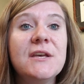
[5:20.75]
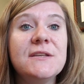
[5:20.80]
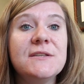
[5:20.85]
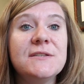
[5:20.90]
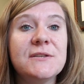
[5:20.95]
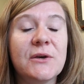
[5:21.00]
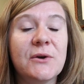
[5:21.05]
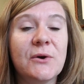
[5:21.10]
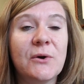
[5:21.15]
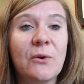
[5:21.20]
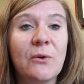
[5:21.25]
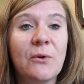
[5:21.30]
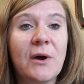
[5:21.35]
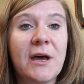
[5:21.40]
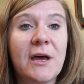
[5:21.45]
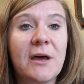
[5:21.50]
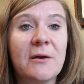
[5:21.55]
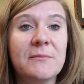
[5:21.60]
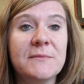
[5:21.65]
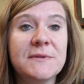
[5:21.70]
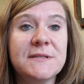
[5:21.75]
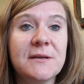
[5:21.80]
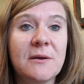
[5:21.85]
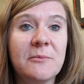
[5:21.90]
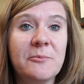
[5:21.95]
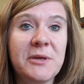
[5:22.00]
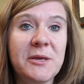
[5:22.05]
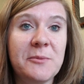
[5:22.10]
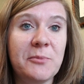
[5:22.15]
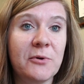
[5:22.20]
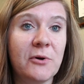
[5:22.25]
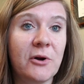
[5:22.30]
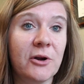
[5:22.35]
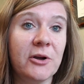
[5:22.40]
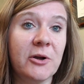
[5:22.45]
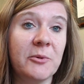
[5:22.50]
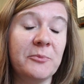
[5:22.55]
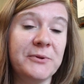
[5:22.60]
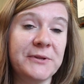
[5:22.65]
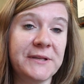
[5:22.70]
So some people
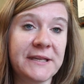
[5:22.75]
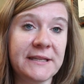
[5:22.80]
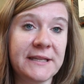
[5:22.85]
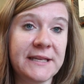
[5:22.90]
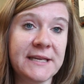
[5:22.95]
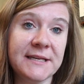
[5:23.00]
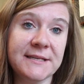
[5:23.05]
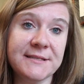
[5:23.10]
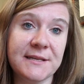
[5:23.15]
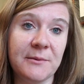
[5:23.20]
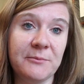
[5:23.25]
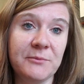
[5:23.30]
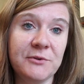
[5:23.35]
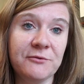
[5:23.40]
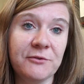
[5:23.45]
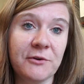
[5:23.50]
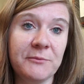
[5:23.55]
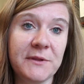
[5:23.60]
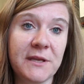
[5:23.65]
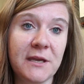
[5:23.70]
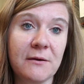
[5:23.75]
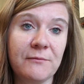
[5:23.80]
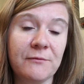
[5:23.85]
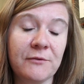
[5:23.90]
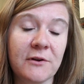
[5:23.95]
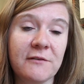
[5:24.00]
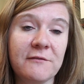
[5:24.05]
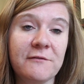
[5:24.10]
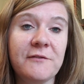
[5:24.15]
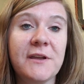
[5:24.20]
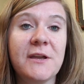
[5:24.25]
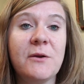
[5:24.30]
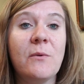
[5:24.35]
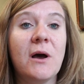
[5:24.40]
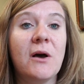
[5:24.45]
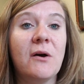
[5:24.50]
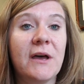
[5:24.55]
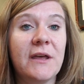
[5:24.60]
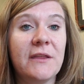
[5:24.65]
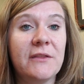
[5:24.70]
are completely exempt from the upfront fee,
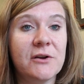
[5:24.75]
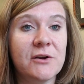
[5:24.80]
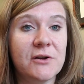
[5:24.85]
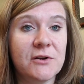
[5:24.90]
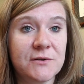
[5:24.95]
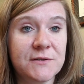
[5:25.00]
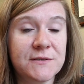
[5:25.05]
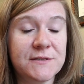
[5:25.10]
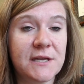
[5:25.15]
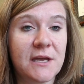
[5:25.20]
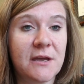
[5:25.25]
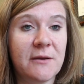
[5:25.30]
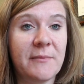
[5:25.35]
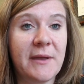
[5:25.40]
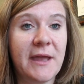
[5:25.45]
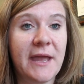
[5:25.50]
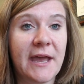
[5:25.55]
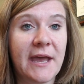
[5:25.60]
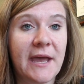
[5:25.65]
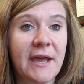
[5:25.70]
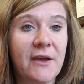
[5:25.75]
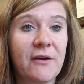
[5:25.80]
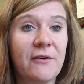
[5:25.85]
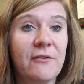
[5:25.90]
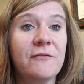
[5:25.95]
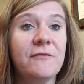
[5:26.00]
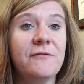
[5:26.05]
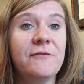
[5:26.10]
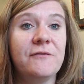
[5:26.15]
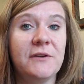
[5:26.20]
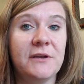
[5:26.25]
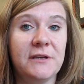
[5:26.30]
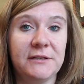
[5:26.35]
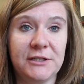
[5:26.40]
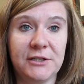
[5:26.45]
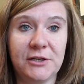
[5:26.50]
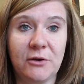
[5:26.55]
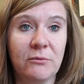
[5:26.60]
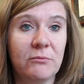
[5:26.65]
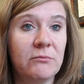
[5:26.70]
while others have,
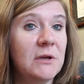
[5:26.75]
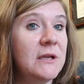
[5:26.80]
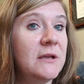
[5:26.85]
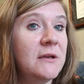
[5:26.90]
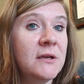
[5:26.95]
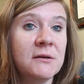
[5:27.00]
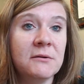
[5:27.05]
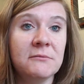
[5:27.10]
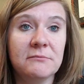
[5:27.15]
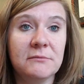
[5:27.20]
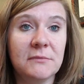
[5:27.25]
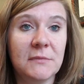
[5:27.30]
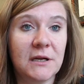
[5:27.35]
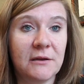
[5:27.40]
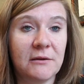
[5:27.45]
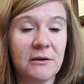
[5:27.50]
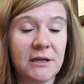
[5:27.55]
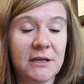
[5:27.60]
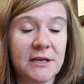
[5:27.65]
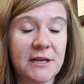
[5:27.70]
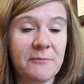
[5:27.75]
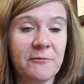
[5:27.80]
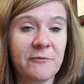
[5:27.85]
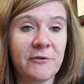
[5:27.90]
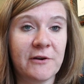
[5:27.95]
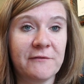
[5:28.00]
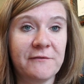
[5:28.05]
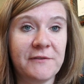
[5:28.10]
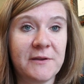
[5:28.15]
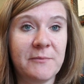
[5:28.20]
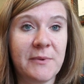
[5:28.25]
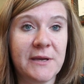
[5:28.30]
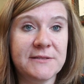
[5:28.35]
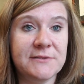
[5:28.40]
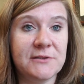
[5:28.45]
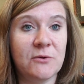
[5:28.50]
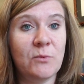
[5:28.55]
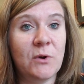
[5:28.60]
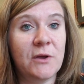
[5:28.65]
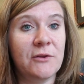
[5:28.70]
an upfront fee
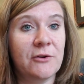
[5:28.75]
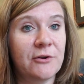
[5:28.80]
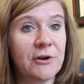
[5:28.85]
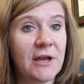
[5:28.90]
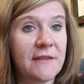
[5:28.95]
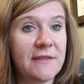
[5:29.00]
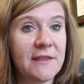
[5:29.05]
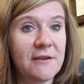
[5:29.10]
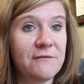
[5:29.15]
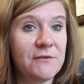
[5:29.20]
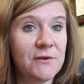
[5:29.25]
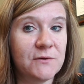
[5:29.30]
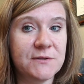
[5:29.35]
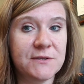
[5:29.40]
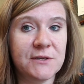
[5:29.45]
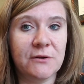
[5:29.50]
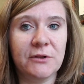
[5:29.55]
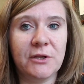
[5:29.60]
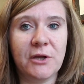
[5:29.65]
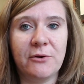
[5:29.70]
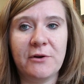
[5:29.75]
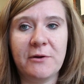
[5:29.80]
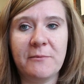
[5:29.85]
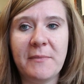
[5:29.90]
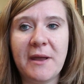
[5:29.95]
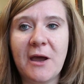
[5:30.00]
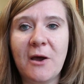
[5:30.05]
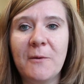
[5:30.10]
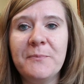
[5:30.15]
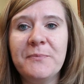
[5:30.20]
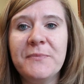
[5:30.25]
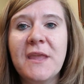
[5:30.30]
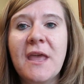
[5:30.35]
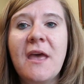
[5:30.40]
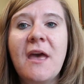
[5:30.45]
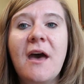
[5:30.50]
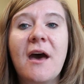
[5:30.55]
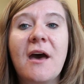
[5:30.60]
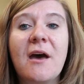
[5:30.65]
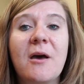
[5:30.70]
based on whether or not they've used their loan amount.
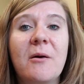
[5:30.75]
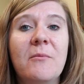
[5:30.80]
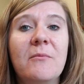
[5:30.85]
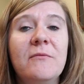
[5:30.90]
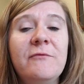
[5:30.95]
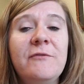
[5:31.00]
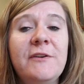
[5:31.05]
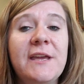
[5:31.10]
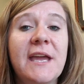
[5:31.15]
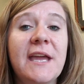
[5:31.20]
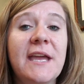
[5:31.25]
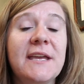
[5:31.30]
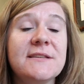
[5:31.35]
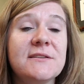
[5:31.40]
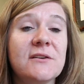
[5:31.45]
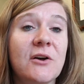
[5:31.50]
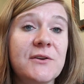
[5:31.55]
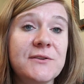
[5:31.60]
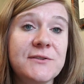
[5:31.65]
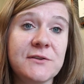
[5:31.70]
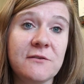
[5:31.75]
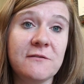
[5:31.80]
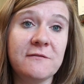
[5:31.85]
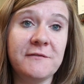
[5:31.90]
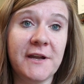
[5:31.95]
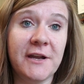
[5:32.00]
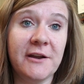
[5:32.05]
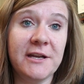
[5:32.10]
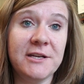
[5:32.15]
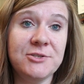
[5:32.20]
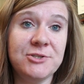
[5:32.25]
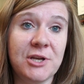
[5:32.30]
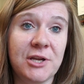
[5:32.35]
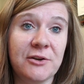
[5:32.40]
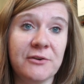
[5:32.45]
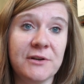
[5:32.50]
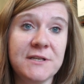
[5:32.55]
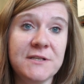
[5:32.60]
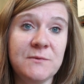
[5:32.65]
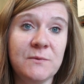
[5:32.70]
VA is also very
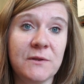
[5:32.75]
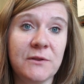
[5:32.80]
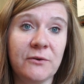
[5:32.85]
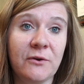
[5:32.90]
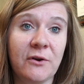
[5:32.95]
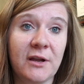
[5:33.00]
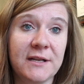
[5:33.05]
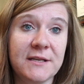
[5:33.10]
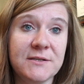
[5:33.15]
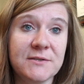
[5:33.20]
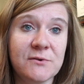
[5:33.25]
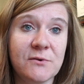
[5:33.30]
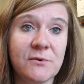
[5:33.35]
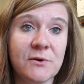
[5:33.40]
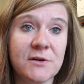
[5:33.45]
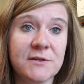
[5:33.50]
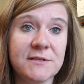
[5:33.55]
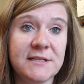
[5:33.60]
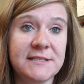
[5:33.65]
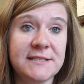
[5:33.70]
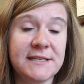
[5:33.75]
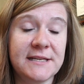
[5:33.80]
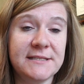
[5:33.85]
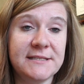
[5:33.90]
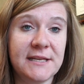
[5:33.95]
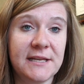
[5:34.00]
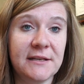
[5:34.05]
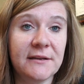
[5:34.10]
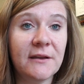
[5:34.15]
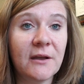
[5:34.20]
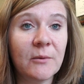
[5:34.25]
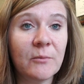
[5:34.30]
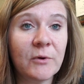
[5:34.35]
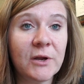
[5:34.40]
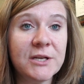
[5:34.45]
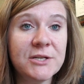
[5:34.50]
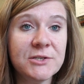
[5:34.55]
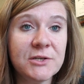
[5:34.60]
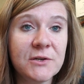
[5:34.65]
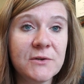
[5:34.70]
generous with credit scores and debt to income
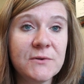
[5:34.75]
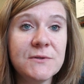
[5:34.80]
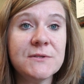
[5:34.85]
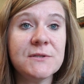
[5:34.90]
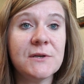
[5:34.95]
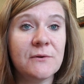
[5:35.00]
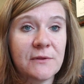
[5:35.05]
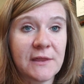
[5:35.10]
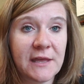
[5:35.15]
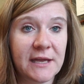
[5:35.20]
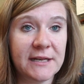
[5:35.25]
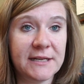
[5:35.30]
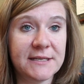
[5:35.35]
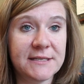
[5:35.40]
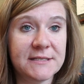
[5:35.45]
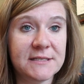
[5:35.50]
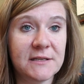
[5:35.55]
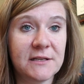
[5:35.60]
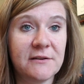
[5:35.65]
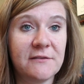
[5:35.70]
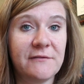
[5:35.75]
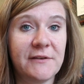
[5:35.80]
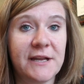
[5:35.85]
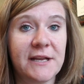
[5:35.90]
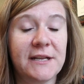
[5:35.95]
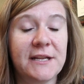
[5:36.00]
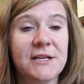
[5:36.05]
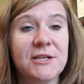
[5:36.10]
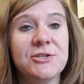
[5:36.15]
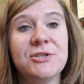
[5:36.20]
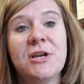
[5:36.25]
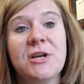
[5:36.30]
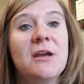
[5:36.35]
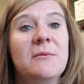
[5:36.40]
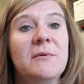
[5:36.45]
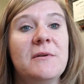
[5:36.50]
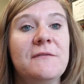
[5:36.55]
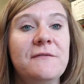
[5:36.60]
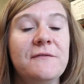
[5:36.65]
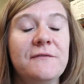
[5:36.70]
ratios, so that is an advantage
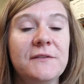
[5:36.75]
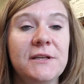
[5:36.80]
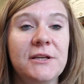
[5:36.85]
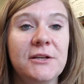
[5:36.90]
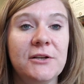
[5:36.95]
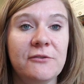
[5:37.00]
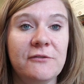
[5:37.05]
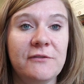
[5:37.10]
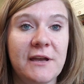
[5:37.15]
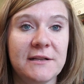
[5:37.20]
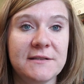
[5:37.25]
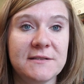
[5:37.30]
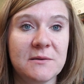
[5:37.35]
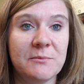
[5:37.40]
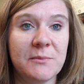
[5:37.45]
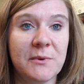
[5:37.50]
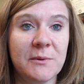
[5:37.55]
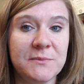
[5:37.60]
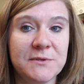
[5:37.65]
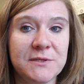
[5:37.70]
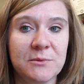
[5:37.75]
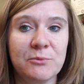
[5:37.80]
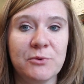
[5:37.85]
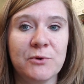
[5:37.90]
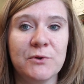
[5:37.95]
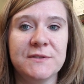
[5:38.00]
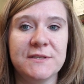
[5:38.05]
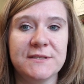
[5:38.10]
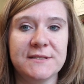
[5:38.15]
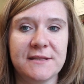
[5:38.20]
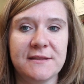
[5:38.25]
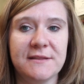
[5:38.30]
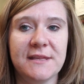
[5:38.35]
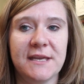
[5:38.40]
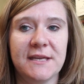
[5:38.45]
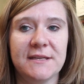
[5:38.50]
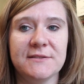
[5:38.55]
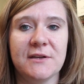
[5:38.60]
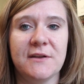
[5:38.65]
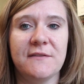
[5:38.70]
if you've had some bumps and bruises and
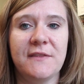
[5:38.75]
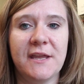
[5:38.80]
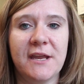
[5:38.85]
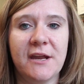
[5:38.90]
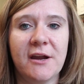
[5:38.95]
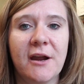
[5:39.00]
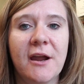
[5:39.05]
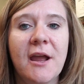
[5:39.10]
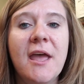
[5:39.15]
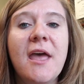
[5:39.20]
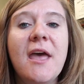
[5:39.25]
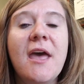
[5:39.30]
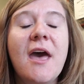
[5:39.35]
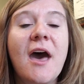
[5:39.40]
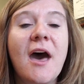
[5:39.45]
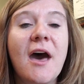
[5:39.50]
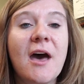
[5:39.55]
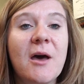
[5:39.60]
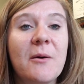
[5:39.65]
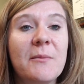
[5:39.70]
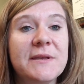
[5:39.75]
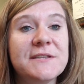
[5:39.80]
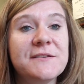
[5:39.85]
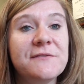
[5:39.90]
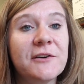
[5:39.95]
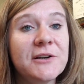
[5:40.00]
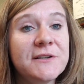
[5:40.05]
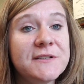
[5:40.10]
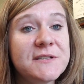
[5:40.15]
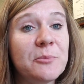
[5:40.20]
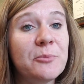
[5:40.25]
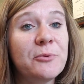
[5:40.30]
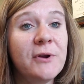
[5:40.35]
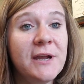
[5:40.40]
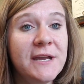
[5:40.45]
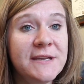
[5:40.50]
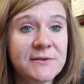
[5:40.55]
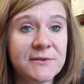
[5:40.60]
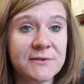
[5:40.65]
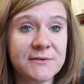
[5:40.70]
things on there. As far as
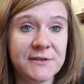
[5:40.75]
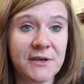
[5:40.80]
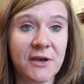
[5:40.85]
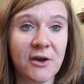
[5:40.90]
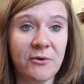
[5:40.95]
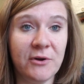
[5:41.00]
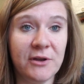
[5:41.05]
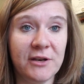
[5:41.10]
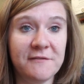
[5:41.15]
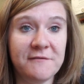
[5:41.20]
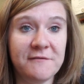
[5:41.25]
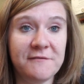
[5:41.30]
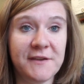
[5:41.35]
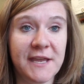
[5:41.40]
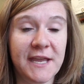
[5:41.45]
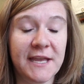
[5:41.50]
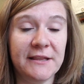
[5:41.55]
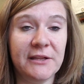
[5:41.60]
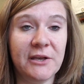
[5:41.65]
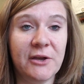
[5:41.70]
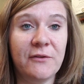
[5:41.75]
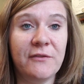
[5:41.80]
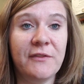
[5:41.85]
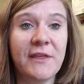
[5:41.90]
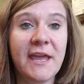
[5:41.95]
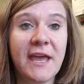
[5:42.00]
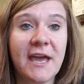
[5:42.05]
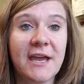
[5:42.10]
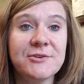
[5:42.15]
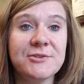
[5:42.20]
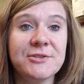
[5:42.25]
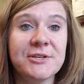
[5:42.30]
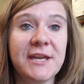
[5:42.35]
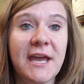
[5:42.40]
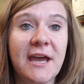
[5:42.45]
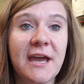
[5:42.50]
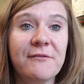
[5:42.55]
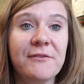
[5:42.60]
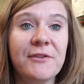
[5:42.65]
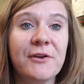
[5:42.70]
appraisals go on a VA loan, they actually
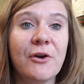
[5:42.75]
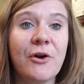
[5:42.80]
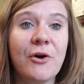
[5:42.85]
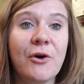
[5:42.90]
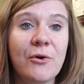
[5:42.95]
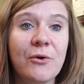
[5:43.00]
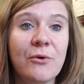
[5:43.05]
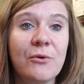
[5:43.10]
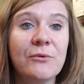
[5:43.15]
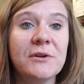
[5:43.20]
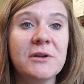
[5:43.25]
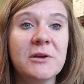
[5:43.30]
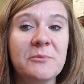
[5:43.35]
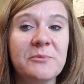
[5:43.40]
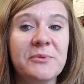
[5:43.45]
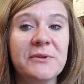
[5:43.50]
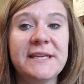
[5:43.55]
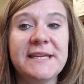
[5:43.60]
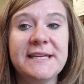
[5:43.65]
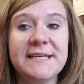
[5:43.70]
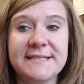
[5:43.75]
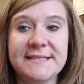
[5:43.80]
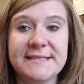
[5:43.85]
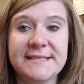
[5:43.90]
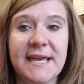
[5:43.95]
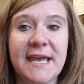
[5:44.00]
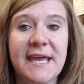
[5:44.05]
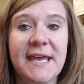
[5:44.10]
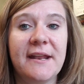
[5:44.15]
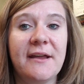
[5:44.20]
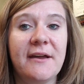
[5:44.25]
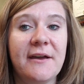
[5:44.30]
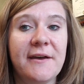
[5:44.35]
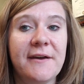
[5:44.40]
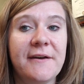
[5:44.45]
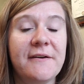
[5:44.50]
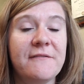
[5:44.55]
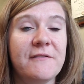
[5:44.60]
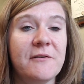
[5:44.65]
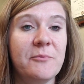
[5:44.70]
have their own complete set
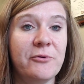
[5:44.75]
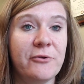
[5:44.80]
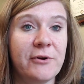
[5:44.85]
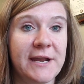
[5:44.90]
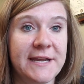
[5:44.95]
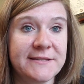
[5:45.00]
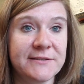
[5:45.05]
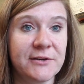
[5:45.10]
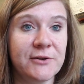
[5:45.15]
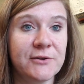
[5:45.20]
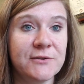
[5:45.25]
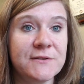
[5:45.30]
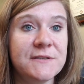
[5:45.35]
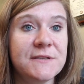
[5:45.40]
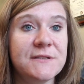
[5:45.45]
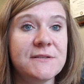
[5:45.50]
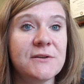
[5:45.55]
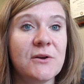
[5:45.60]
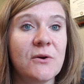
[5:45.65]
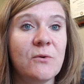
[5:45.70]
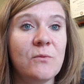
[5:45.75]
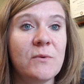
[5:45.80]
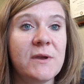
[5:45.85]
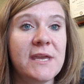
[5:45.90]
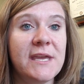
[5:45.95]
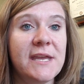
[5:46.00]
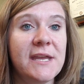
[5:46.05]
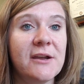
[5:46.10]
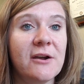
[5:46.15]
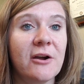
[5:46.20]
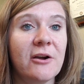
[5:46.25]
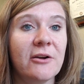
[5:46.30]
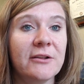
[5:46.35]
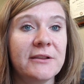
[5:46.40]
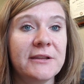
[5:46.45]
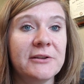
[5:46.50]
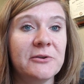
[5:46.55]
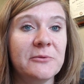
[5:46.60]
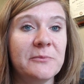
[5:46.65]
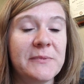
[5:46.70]
of appraisers, so we are a
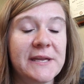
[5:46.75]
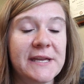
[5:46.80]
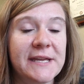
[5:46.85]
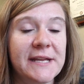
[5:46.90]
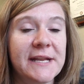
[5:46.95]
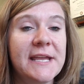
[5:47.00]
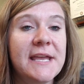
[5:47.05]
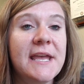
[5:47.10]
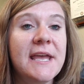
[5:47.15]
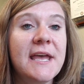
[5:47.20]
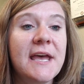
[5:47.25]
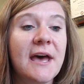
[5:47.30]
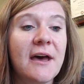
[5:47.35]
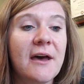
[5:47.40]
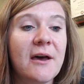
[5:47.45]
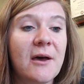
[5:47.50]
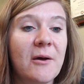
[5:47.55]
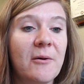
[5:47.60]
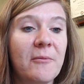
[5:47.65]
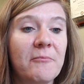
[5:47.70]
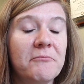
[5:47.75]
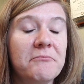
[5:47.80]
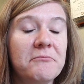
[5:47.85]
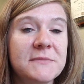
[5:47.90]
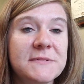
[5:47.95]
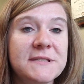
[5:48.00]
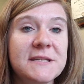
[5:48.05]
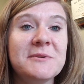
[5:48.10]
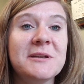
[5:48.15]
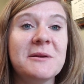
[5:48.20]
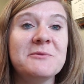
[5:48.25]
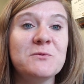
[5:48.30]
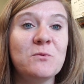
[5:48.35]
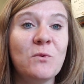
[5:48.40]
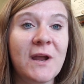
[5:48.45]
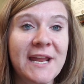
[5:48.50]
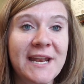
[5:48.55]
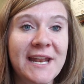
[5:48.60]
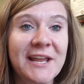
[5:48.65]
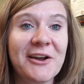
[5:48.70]
little bit sometimes
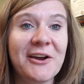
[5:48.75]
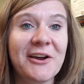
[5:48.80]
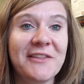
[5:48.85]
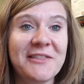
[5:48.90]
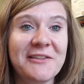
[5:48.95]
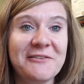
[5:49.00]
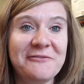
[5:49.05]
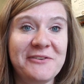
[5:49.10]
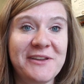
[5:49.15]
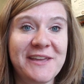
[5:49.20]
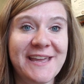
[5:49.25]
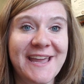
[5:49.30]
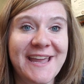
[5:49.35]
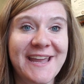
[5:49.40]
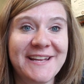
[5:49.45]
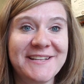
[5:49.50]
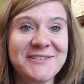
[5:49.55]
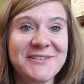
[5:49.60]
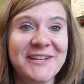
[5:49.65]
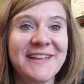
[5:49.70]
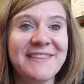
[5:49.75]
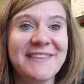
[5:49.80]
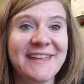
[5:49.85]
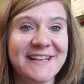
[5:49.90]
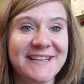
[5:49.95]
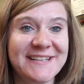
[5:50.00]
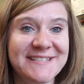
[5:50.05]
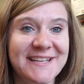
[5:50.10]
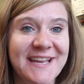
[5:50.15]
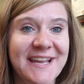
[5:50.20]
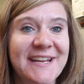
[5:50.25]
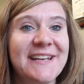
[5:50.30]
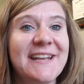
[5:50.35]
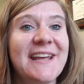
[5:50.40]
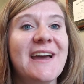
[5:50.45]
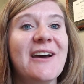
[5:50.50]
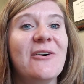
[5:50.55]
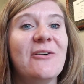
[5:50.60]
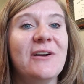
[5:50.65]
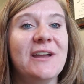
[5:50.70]
waiting on the VA to get that assigned
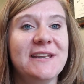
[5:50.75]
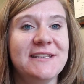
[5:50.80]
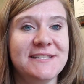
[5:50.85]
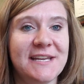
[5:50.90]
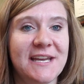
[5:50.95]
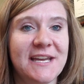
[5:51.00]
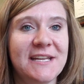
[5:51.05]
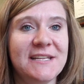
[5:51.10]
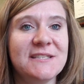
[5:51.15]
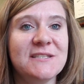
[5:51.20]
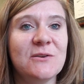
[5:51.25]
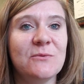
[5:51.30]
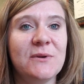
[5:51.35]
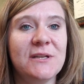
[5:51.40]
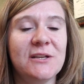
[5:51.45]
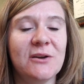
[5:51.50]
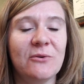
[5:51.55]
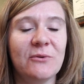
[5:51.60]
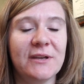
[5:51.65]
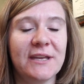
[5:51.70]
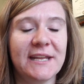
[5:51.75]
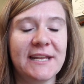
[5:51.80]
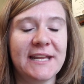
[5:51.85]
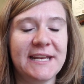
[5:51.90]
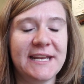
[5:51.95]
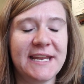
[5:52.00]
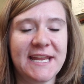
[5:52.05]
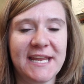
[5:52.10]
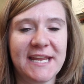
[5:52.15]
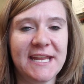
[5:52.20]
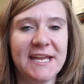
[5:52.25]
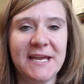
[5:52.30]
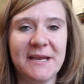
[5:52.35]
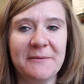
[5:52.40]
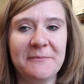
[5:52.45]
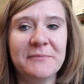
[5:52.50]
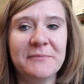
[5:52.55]
out and done, so we don't get any